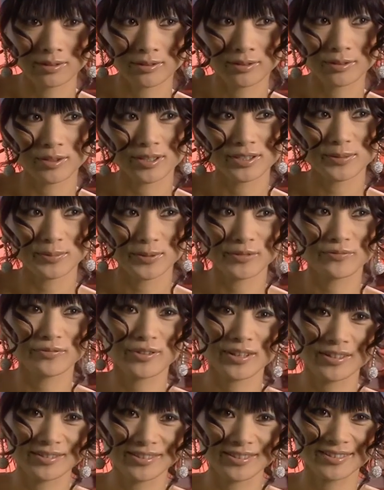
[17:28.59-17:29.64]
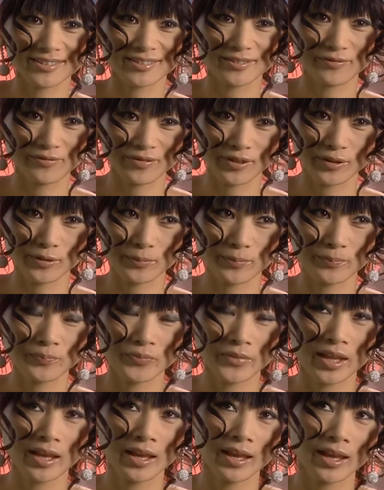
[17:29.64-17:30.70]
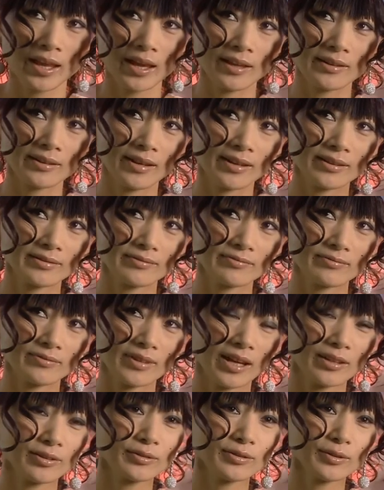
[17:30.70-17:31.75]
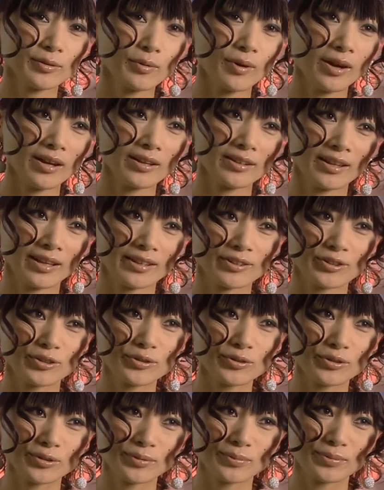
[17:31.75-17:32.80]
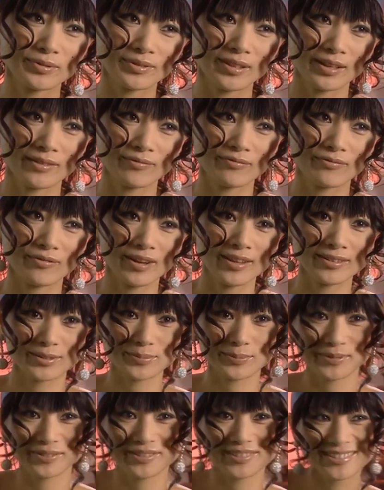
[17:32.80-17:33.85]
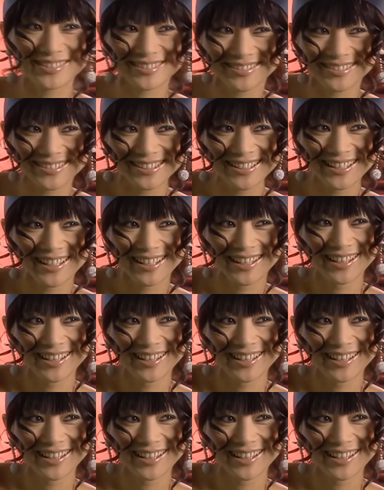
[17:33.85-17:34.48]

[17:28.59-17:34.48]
So I speak French in the film. And I don't know why, like Europe, like France particularly,